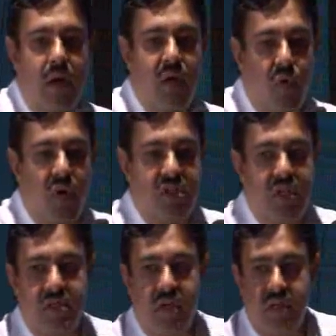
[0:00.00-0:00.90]

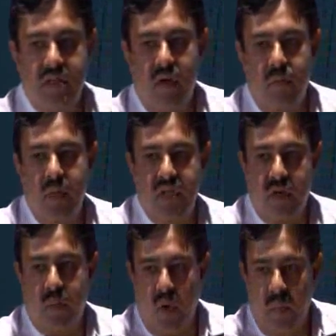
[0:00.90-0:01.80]
deforestation is our
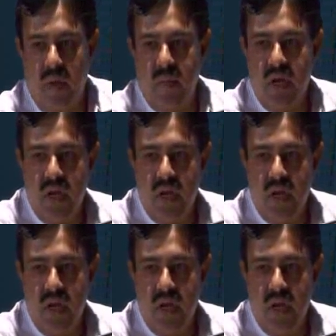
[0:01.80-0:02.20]
major problem in